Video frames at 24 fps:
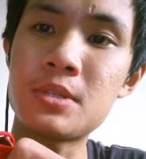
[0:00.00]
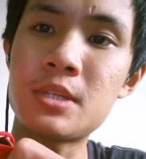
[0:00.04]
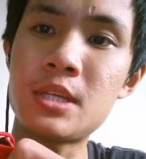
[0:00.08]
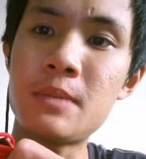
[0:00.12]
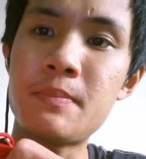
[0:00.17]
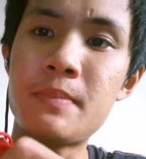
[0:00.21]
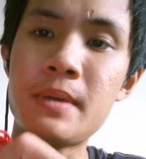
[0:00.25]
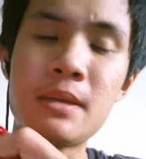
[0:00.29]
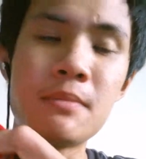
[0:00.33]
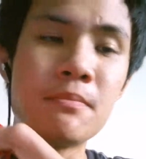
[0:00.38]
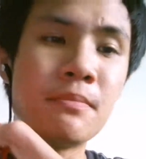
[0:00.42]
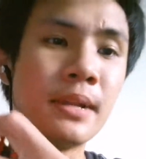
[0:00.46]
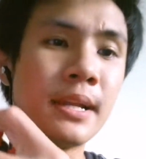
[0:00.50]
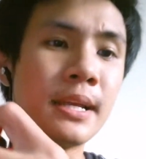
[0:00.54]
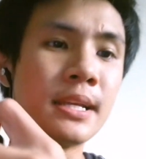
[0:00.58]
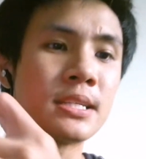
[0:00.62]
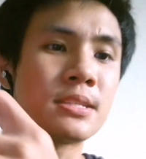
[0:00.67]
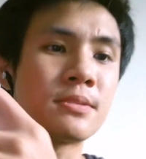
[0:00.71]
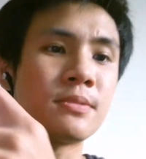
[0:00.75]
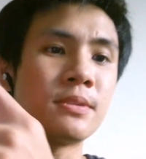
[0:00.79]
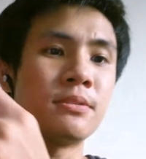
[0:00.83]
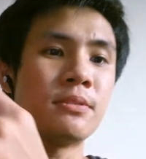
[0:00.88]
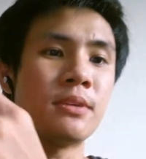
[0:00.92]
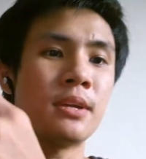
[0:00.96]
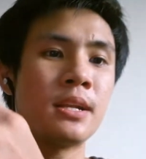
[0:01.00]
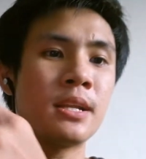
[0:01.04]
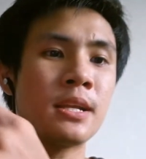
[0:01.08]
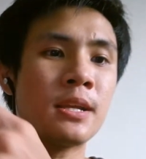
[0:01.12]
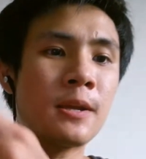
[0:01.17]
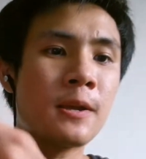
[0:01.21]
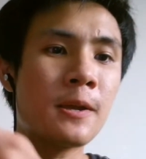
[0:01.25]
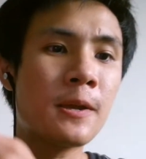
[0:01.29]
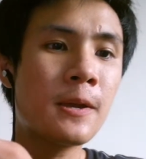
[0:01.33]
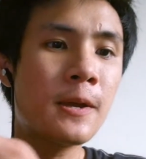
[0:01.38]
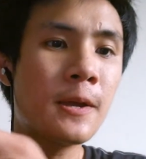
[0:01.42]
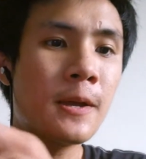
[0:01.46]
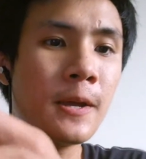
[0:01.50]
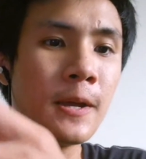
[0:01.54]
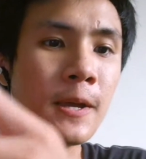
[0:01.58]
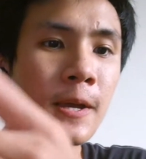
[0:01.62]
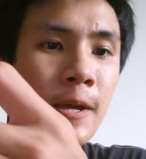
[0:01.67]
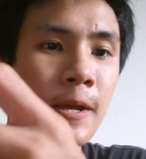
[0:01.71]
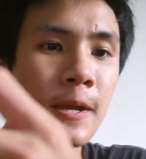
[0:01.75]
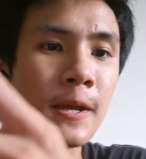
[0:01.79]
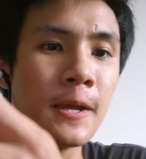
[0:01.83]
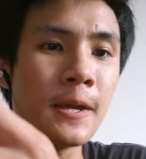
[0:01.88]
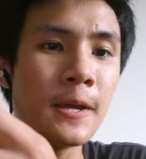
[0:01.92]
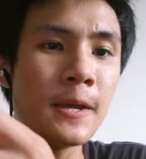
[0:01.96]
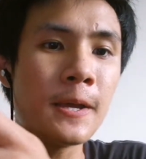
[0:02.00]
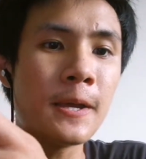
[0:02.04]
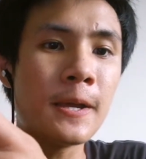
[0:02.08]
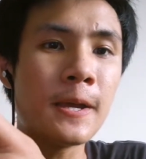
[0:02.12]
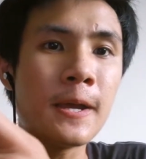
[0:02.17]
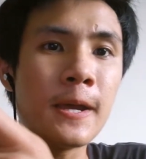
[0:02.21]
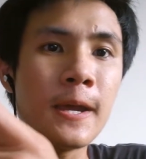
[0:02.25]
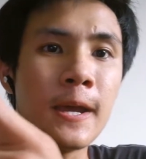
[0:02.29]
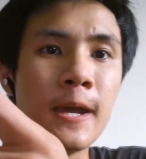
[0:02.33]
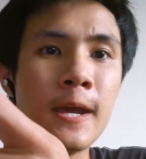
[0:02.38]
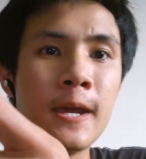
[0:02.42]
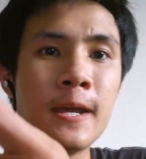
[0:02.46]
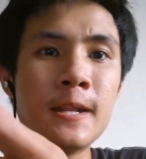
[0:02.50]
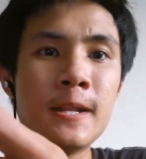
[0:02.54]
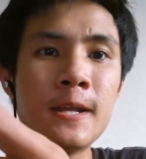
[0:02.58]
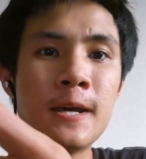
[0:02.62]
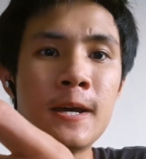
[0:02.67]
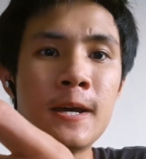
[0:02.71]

keep it in place when running. And